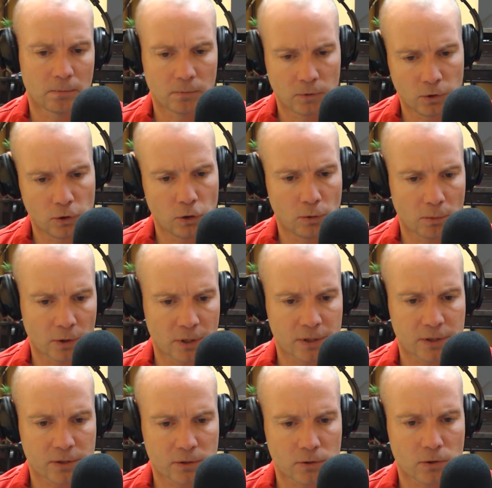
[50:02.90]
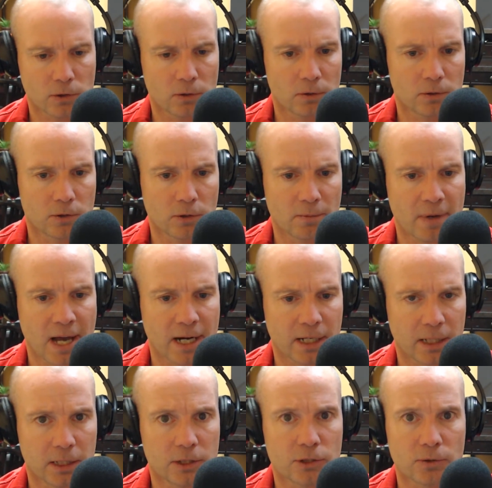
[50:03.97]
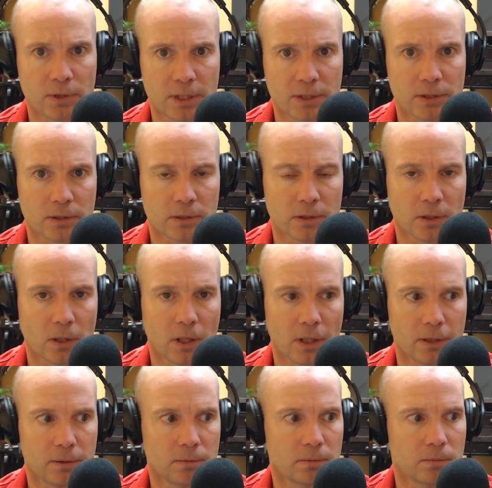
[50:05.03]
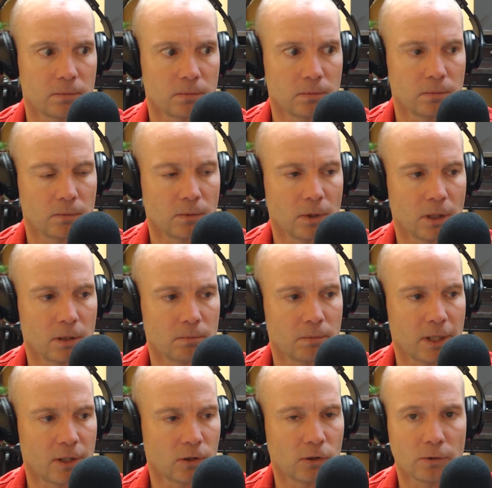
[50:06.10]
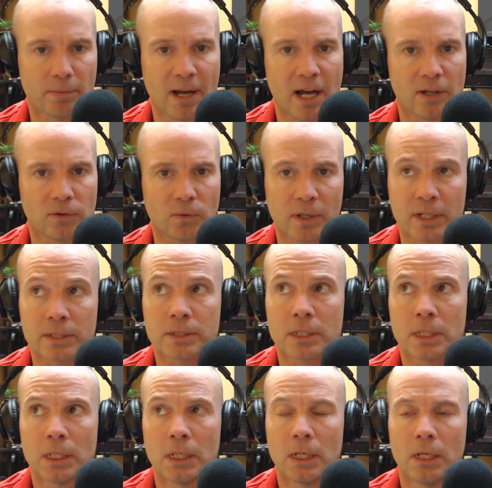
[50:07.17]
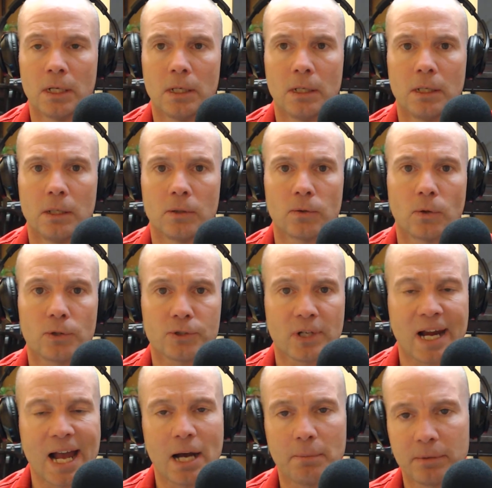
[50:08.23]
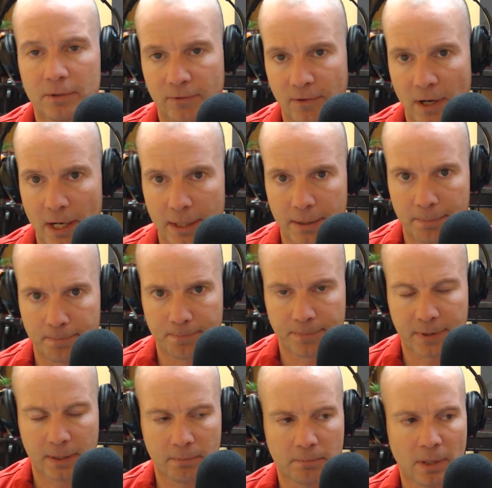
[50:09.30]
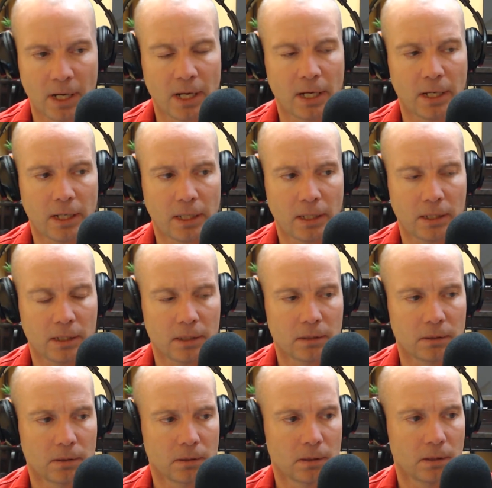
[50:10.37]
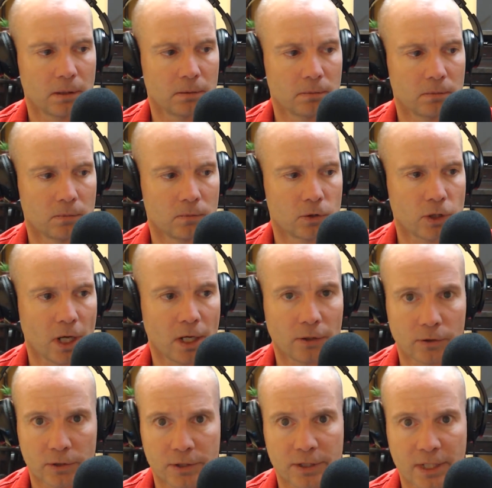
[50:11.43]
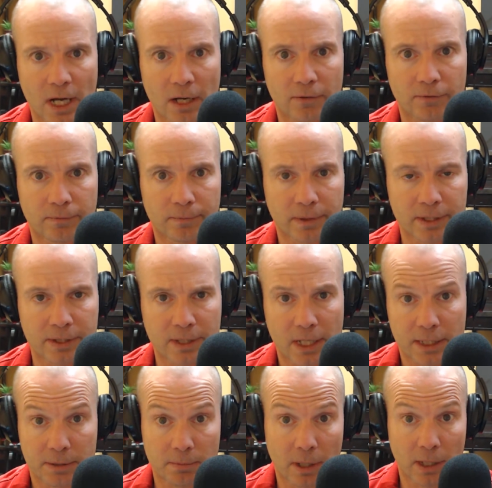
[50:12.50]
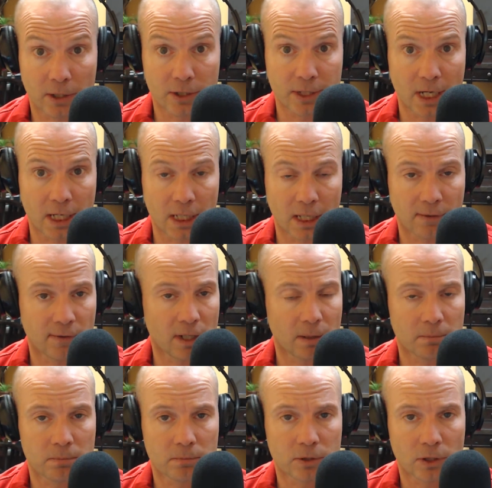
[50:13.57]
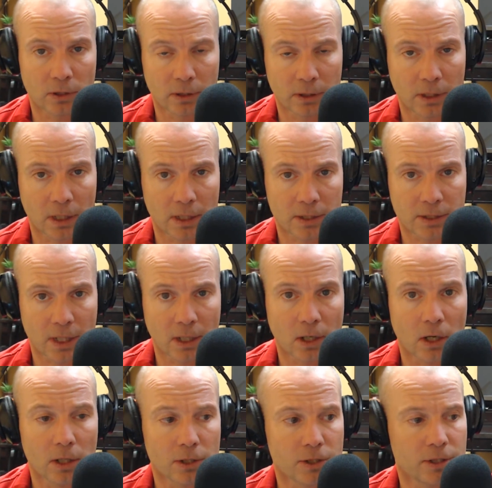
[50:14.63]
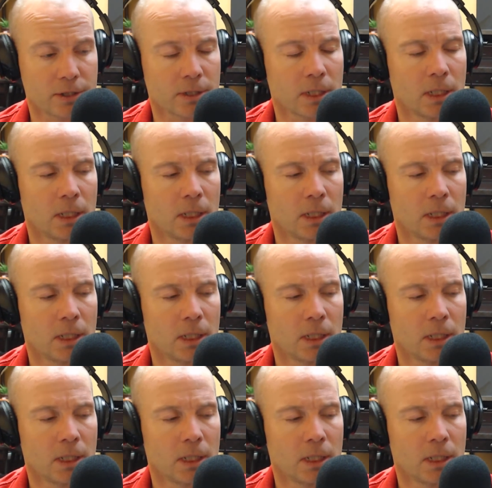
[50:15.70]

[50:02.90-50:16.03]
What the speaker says: numerous traumatic injuries on my neural pathways. Those are amplified by childhood stuff. At least that's my understanding of it. I'm certainly not a psychologist,